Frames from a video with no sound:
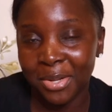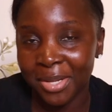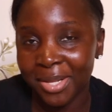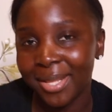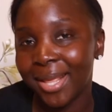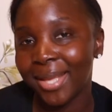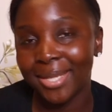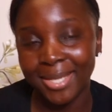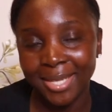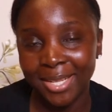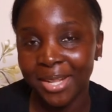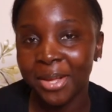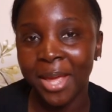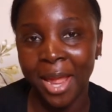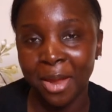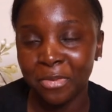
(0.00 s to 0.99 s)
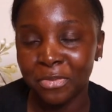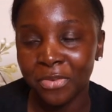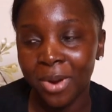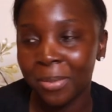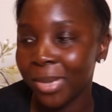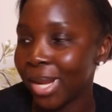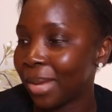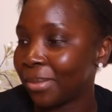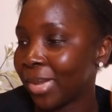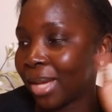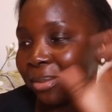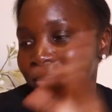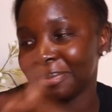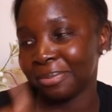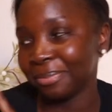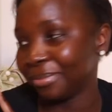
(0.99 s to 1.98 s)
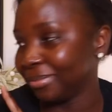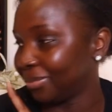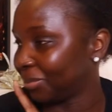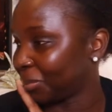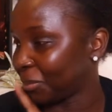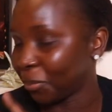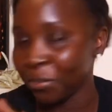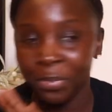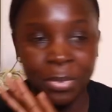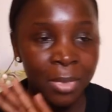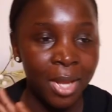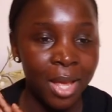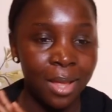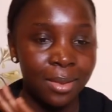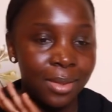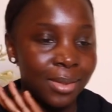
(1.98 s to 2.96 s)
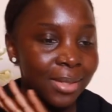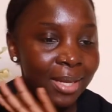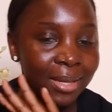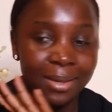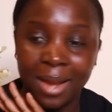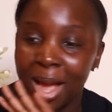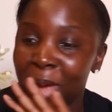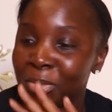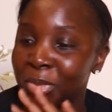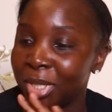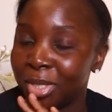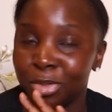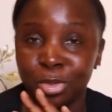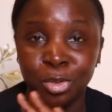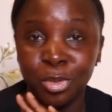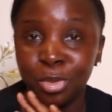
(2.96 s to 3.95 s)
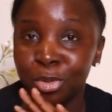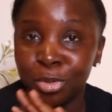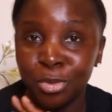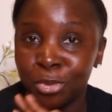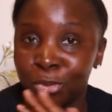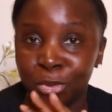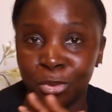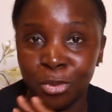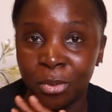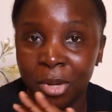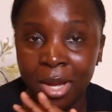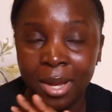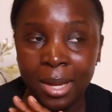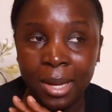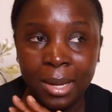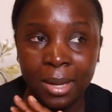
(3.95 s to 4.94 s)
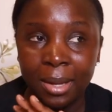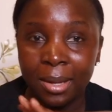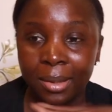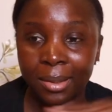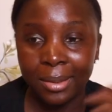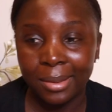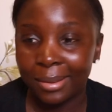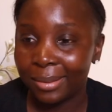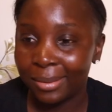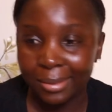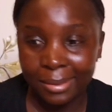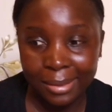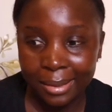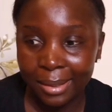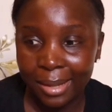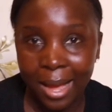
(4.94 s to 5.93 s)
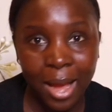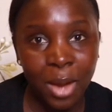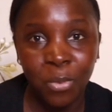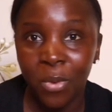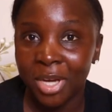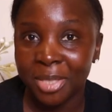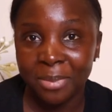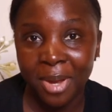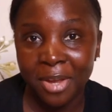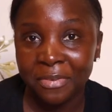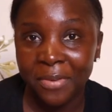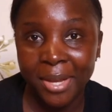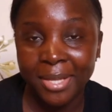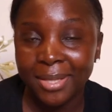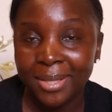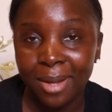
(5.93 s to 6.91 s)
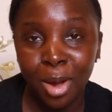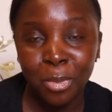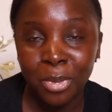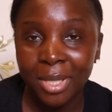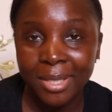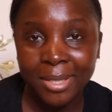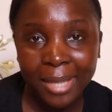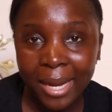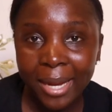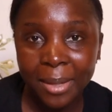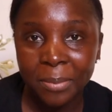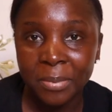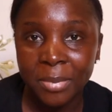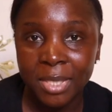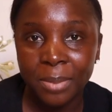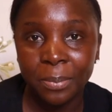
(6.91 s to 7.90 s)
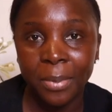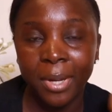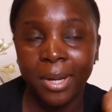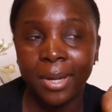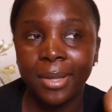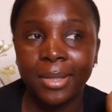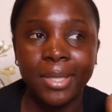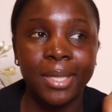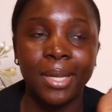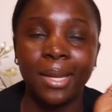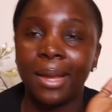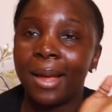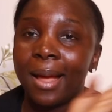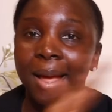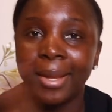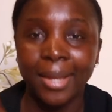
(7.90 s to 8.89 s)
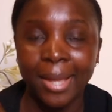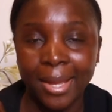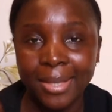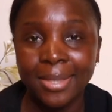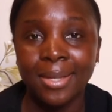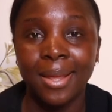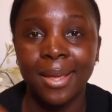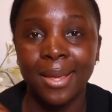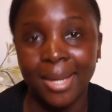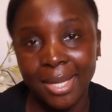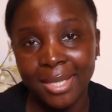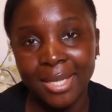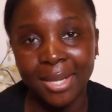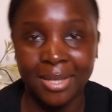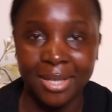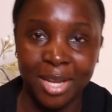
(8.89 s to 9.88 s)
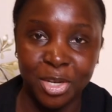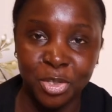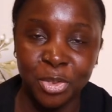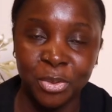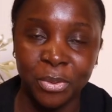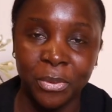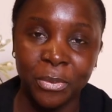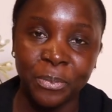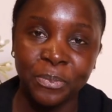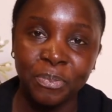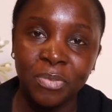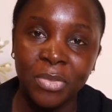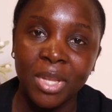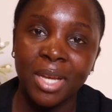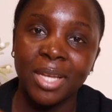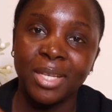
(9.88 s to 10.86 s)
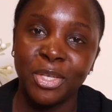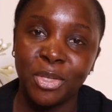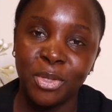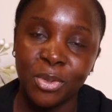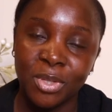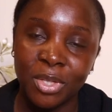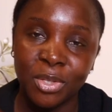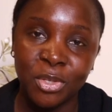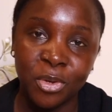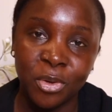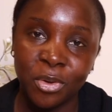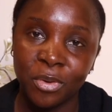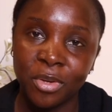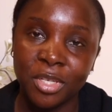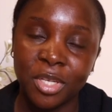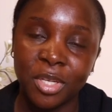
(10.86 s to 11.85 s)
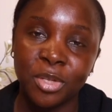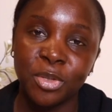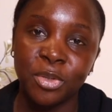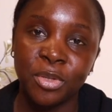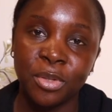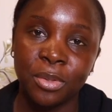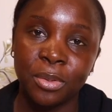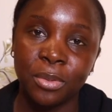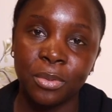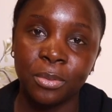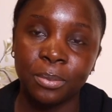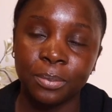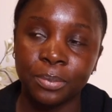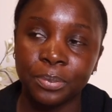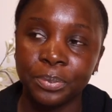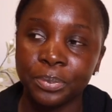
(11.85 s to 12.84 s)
that still came from it, I'm like, mm -mm, this cannot be true. I washed my face a couple of times, but I guess it is essential to use a toner just to